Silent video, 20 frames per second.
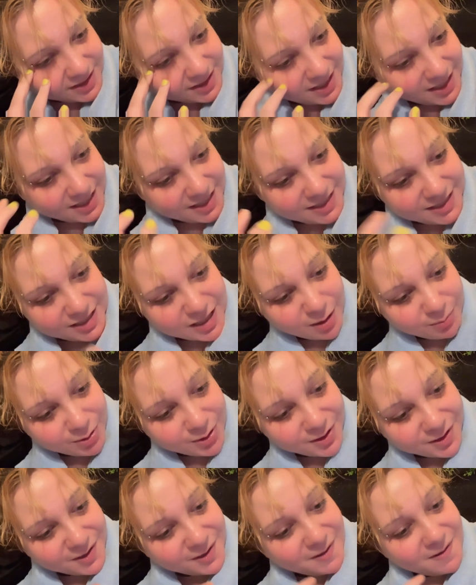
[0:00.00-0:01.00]
like a
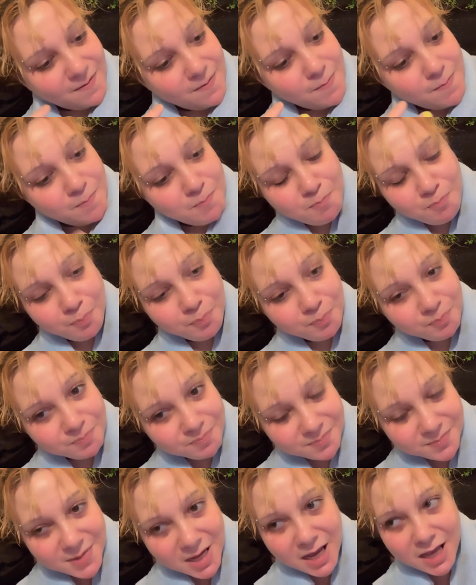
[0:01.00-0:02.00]
double
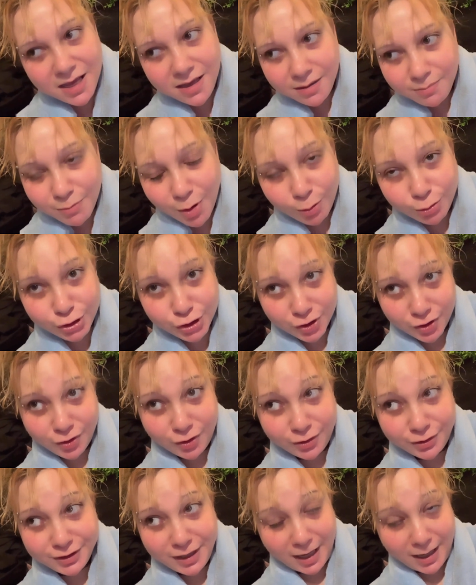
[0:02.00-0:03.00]

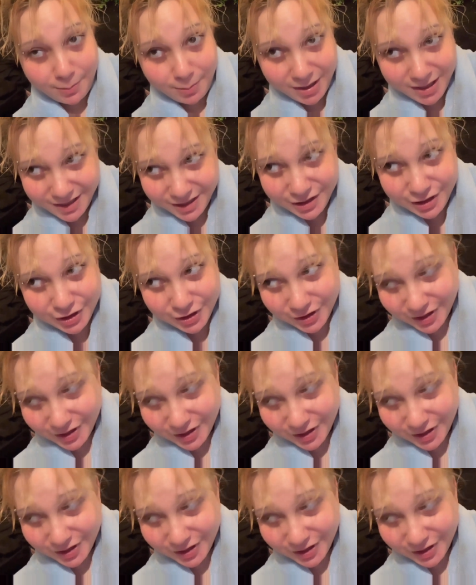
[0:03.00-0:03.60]
emotional damage.